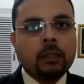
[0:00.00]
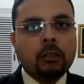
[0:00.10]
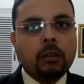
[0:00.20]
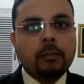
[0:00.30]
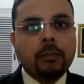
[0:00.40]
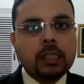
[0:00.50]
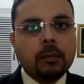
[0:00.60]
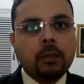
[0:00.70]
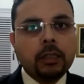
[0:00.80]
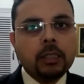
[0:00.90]
So
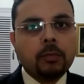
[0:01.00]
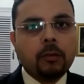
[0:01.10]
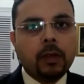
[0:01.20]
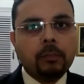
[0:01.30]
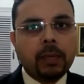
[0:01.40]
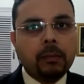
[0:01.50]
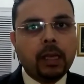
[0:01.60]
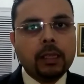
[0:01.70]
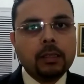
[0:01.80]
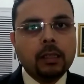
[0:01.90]
based upon this
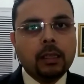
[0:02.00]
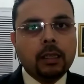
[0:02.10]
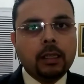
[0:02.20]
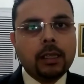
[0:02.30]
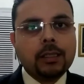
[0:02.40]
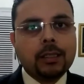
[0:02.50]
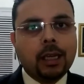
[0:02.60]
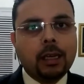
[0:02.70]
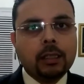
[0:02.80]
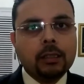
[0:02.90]
premise, let's
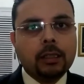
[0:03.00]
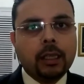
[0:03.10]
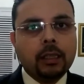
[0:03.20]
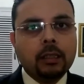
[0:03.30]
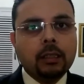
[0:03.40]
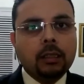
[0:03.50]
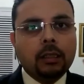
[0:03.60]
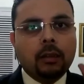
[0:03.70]
start this thing.